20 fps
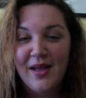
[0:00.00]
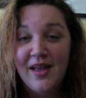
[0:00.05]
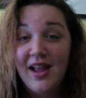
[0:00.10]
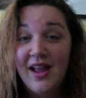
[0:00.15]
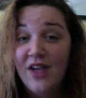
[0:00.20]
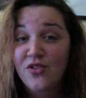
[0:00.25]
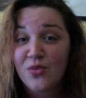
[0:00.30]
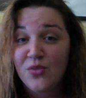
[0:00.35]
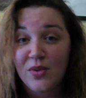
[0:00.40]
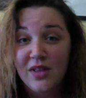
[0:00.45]
It
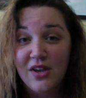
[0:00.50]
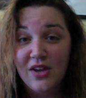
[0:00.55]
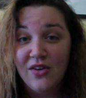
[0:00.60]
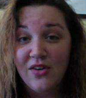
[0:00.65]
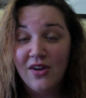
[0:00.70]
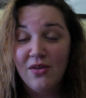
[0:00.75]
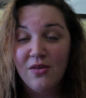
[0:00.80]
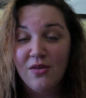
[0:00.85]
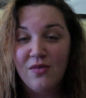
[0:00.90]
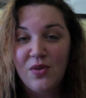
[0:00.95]
has really
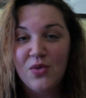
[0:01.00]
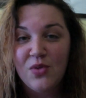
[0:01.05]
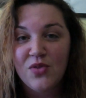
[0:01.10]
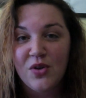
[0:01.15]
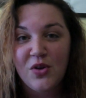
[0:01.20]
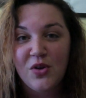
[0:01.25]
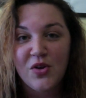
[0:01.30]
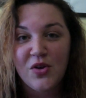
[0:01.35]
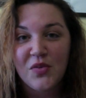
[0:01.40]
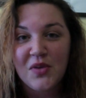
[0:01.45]
great reviews
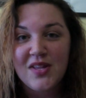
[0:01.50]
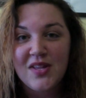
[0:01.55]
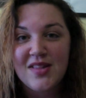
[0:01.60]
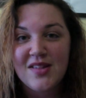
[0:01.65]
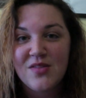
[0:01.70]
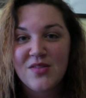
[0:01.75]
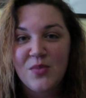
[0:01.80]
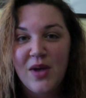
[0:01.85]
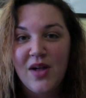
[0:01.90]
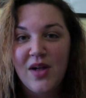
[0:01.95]
on
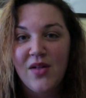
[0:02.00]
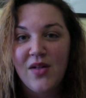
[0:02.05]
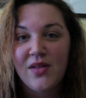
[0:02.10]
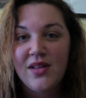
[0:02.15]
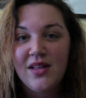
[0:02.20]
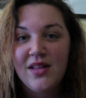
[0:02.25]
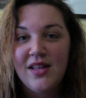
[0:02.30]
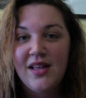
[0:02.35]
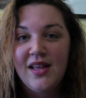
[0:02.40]
Goodreads as well.